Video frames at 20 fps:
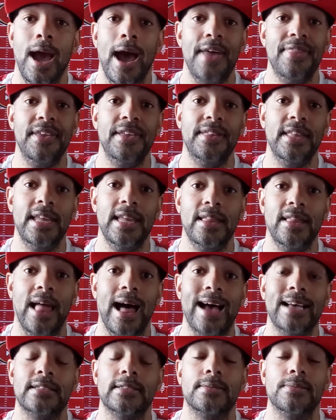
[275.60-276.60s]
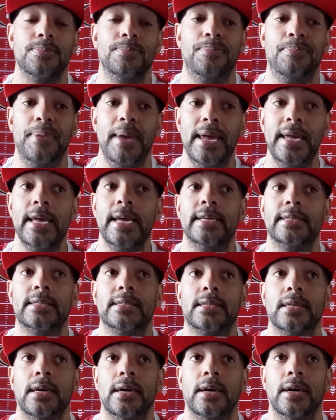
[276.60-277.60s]
And then the last
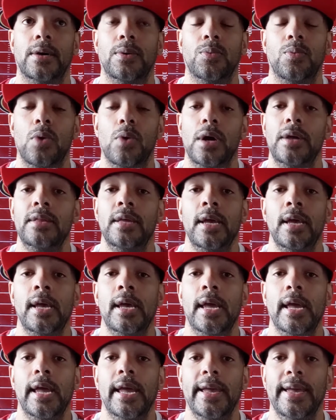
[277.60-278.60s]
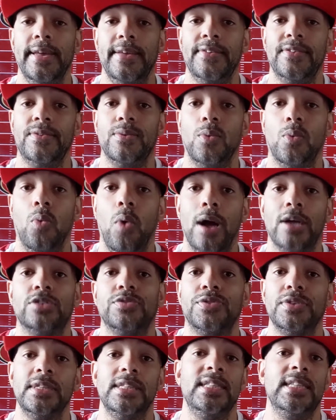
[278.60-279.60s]
biggest one is watch
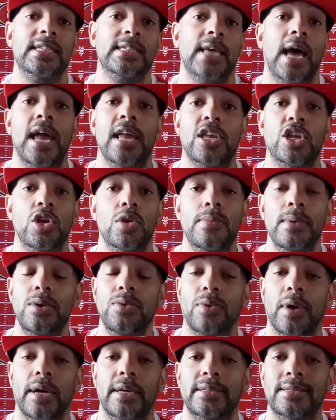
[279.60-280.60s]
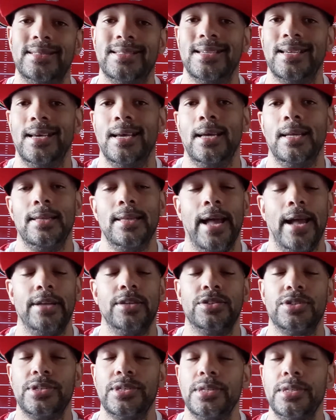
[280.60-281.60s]
for the design QB runs.
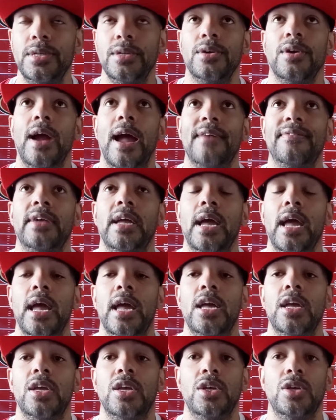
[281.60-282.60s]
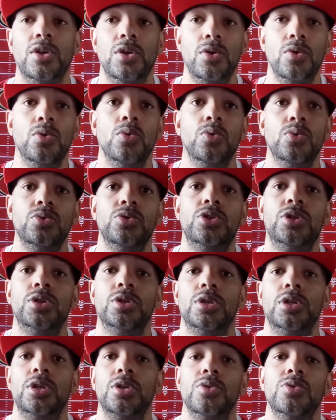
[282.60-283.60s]
Niners still are having a huge
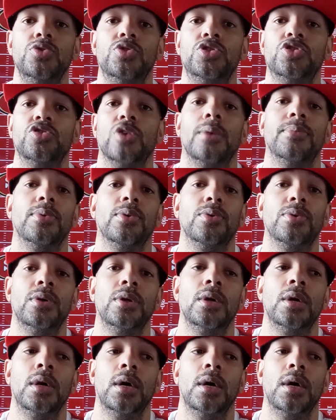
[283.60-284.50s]
trouble